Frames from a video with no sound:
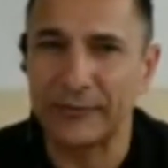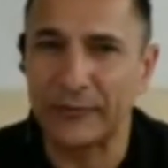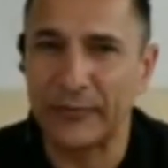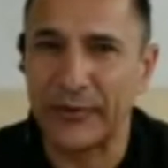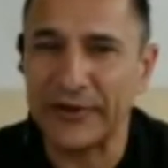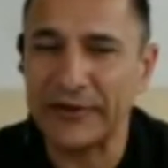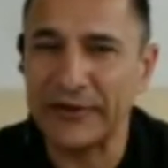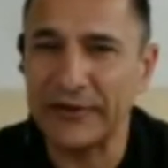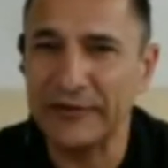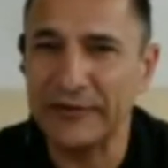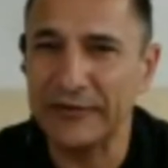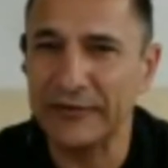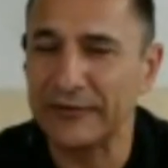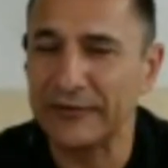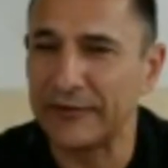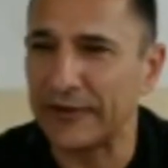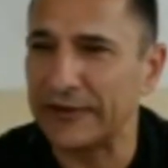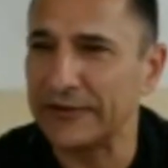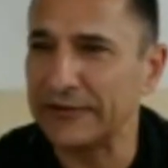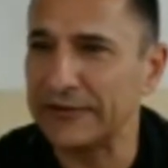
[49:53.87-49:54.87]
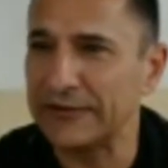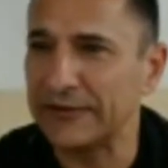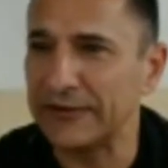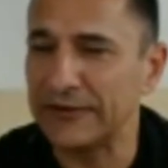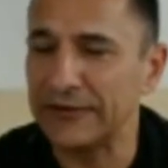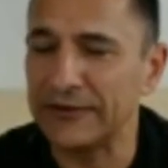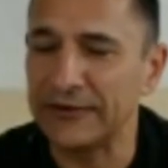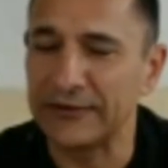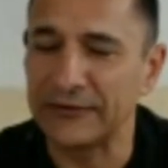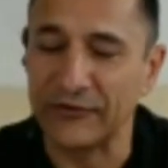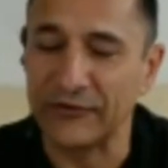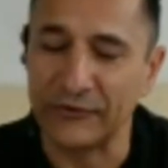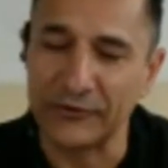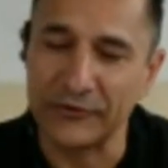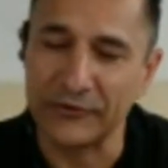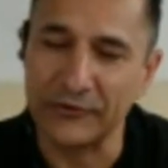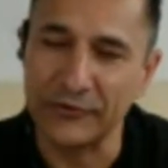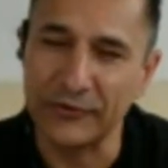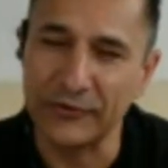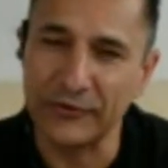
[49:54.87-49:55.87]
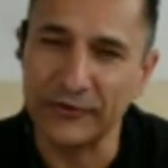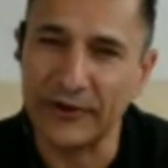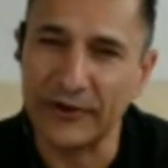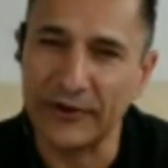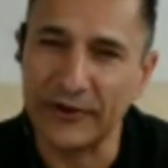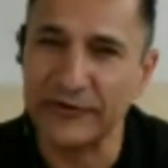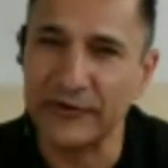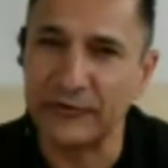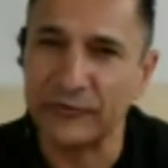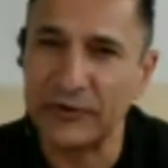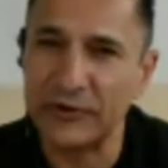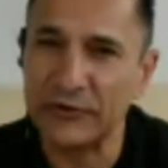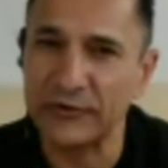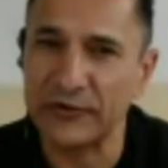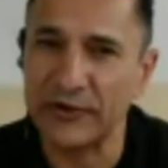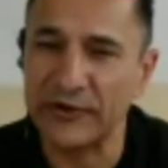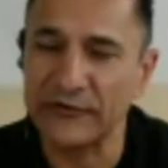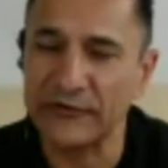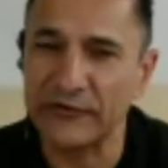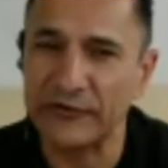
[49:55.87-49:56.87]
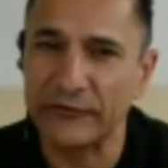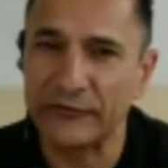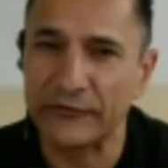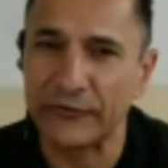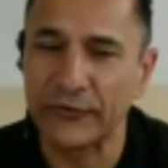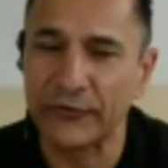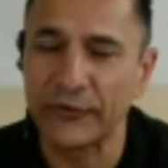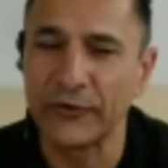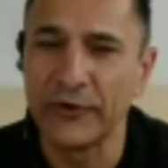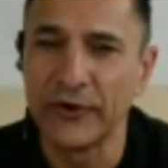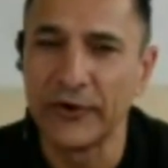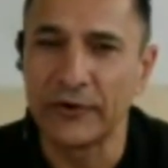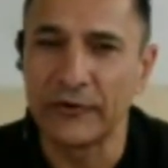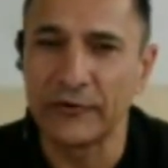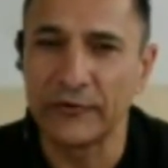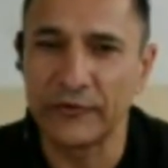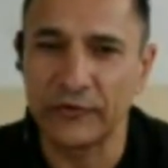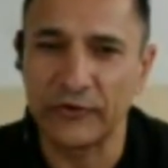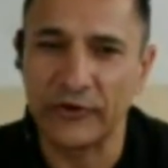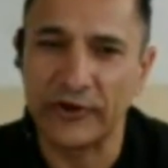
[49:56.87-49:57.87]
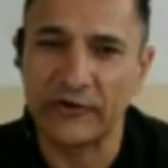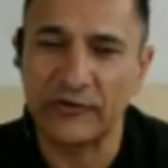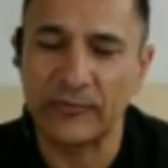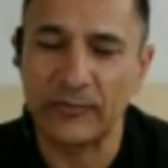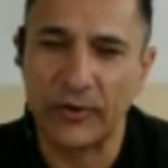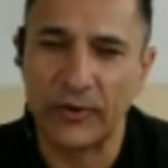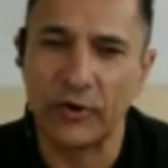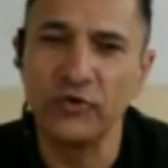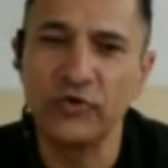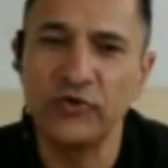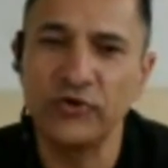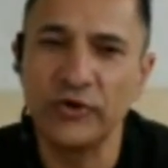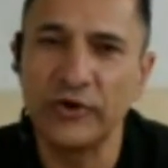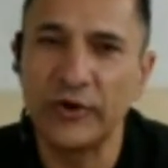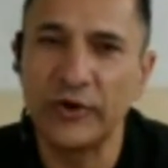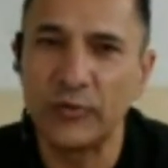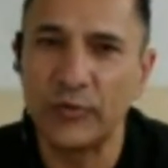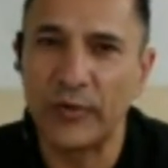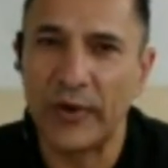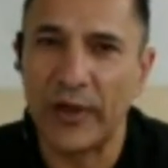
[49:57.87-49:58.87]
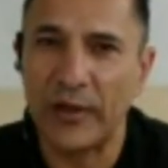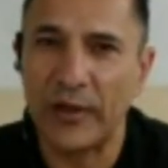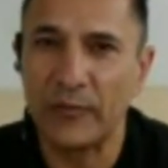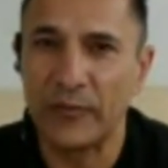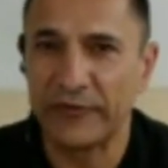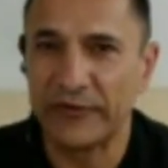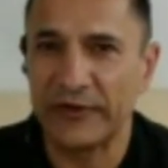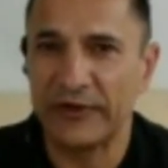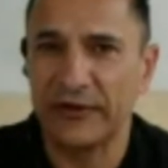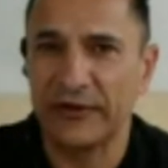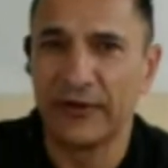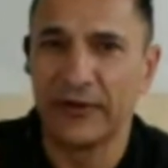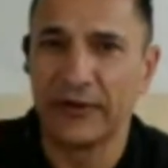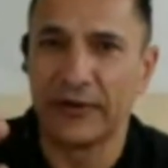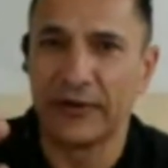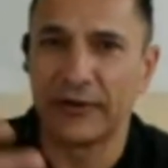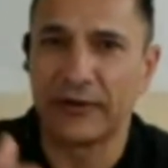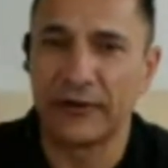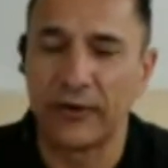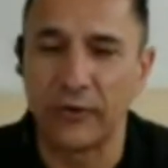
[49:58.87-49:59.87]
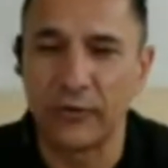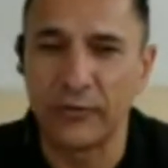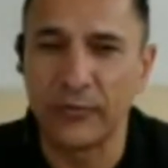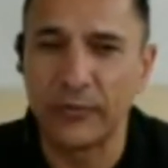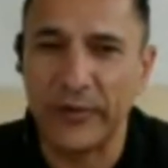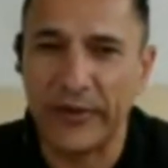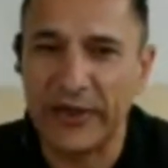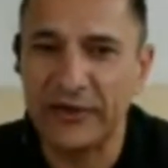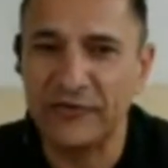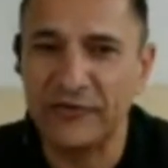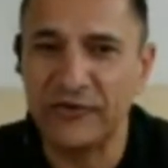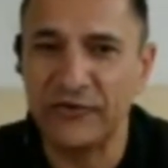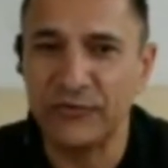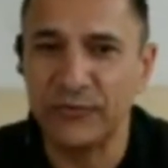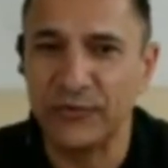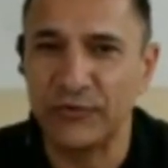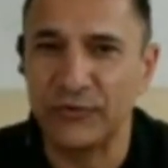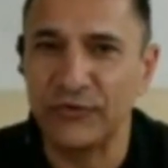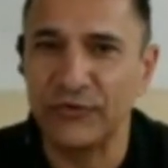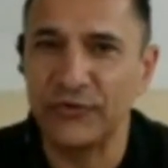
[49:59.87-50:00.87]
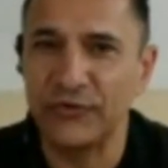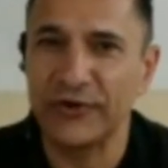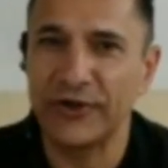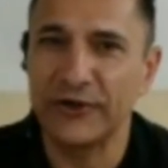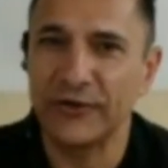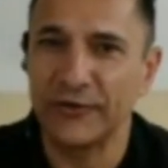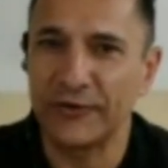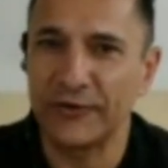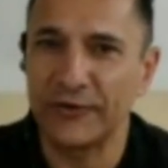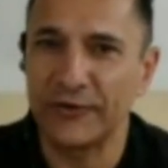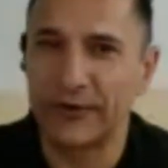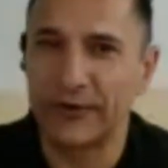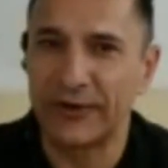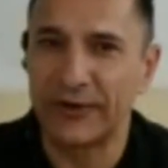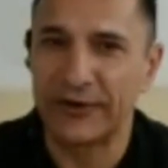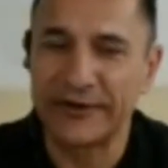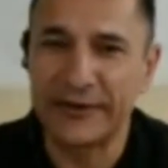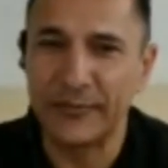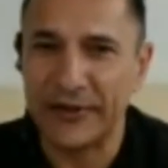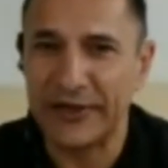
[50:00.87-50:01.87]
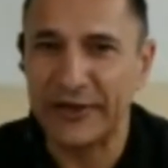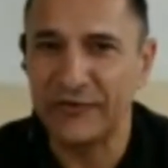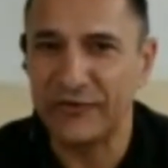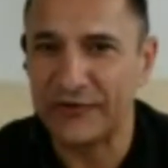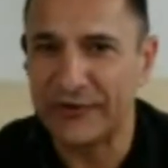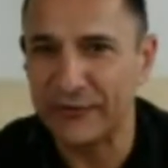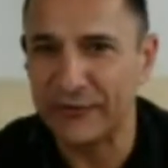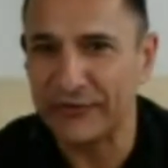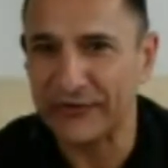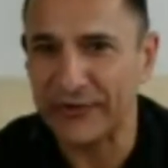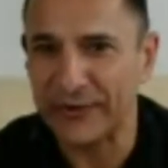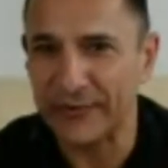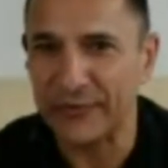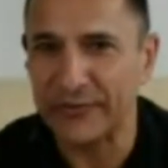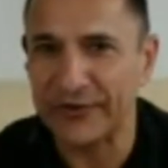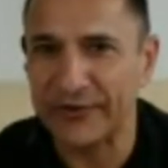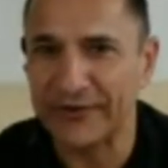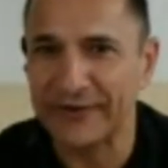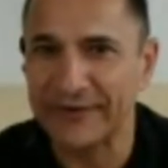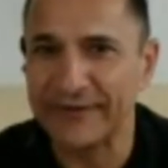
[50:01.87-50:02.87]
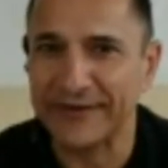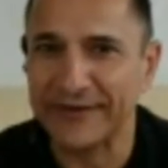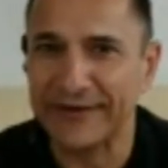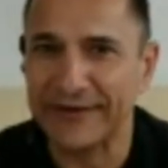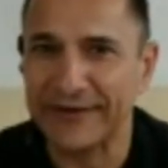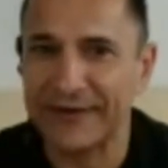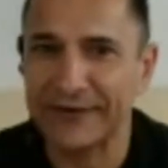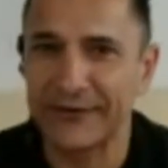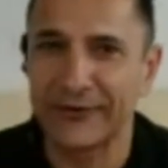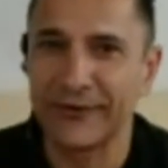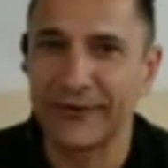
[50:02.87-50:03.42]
Back in 2003, 2004, there was an explosion on the web of the long pages, which used to get you on a landing page, give you something, and then say,